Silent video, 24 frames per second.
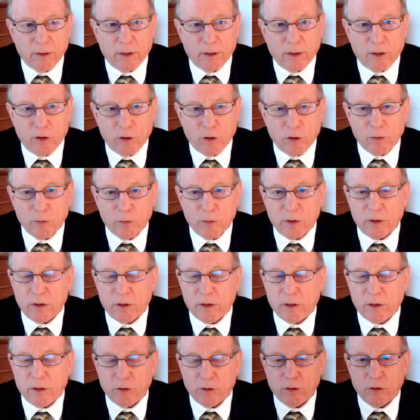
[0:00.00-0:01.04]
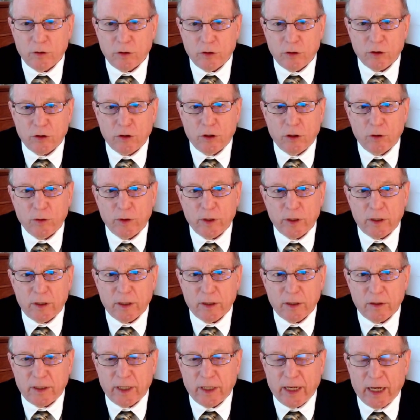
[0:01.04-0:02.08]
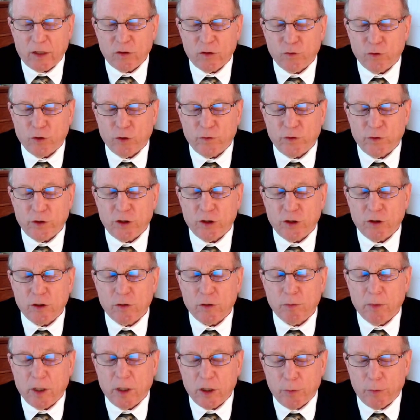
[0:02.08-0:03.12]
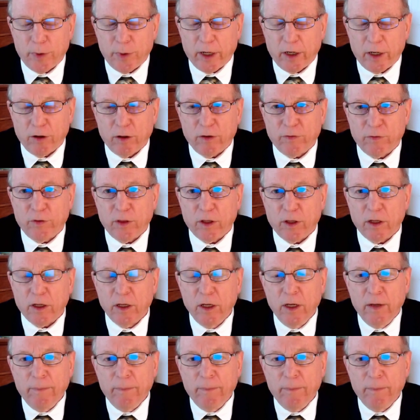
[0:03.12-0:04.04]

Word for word: the homes to, to go into tax forfeiture. It's much better if the